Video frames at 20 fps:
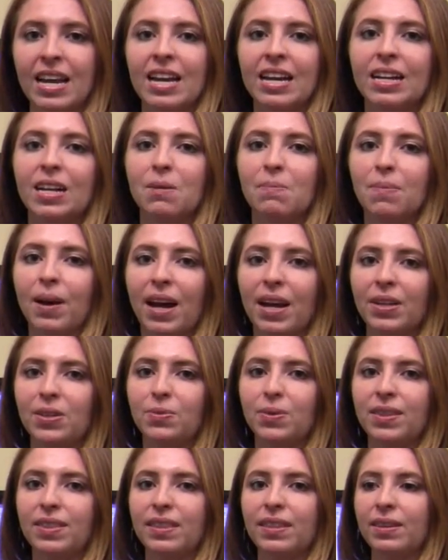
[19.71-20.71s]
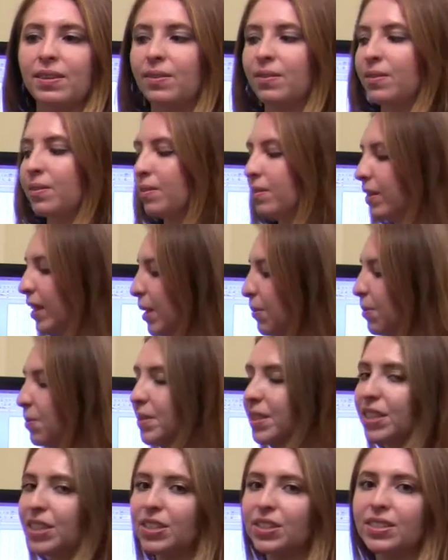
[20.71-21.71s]
combined with the label
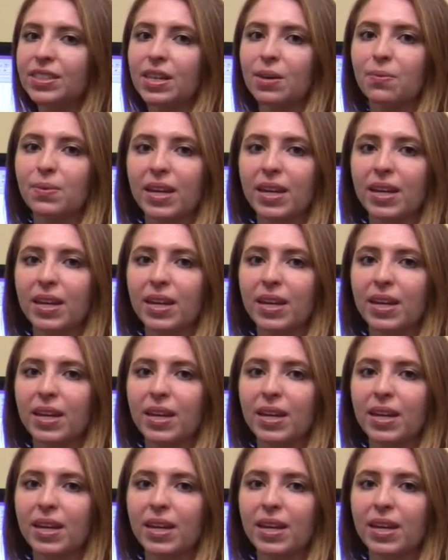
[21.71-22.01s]
materials that